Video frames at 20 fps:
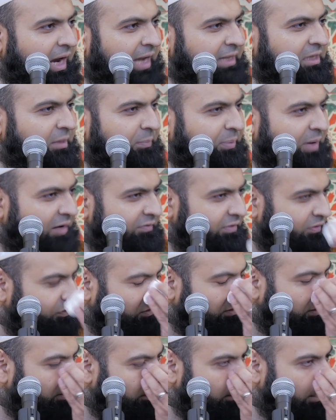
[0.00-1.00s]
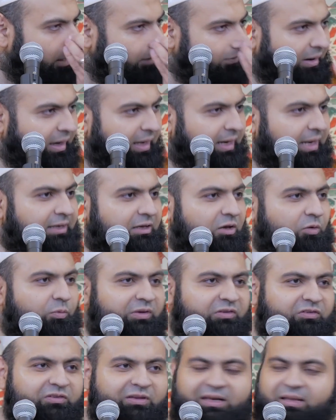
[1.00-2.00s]
And the Prophet sallallahu alayhi
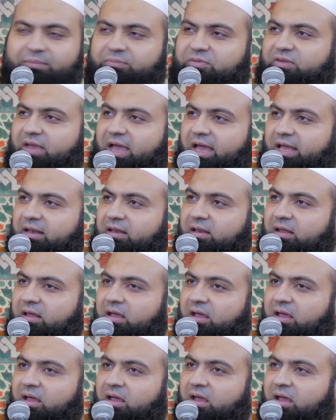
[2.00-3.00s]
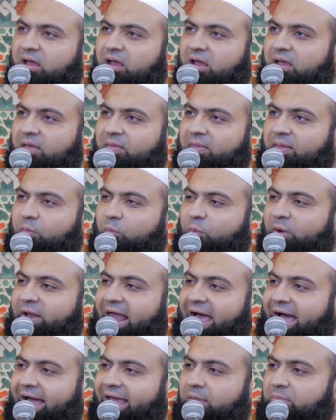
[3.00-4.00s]
wasallam said that
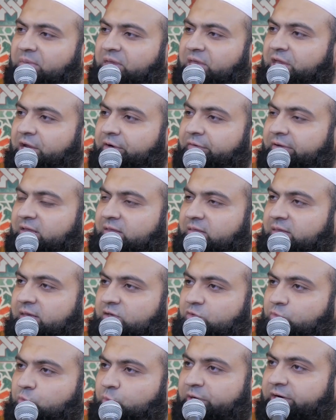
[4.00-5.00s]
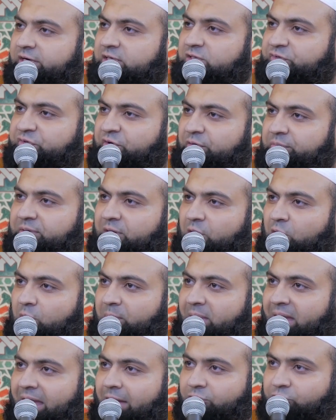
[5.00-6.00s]
when I'm hearing these words from your
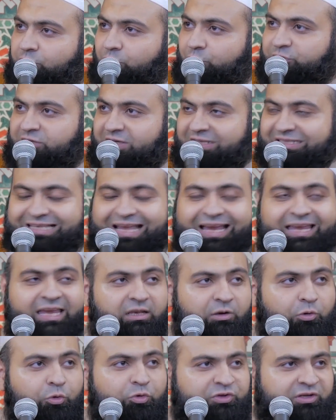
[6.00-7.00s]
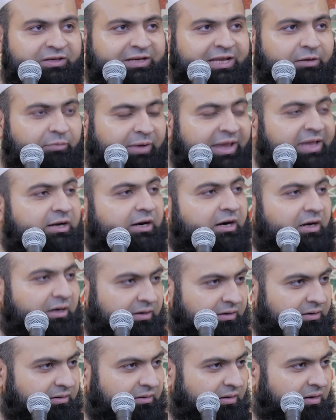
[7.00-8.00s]
mouth, who's a second, who's a
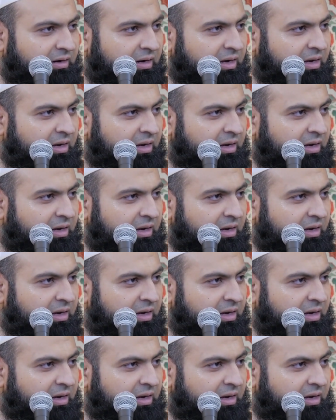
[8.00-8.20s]
narrator,